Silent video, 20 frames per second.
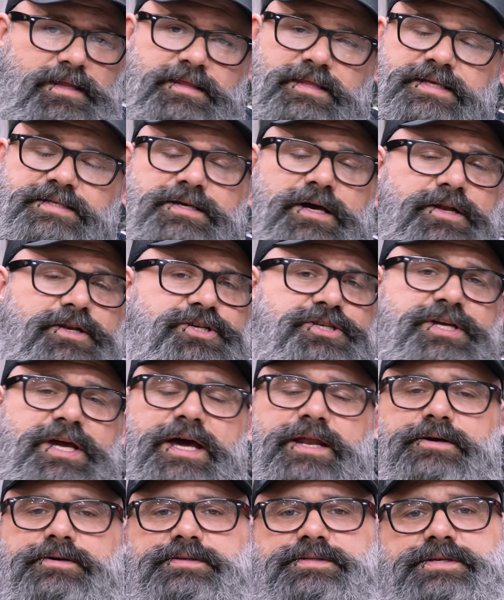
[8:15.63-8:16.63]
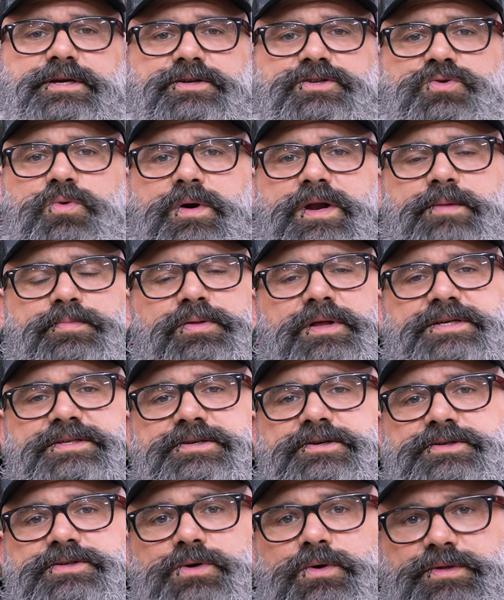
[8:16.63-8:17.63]
that these Honda Shadows, they're 20
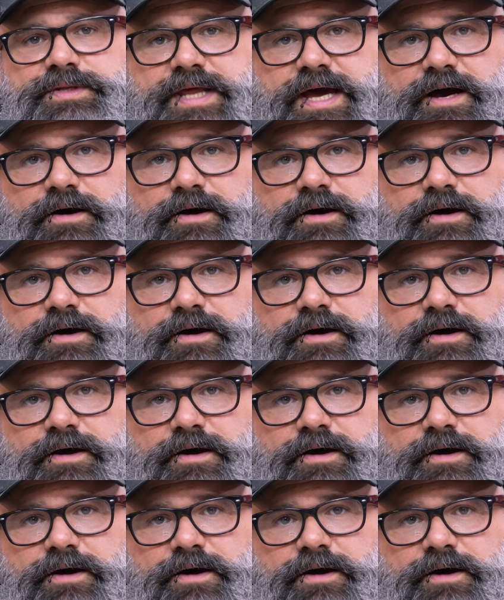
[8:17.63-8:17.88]
plus years old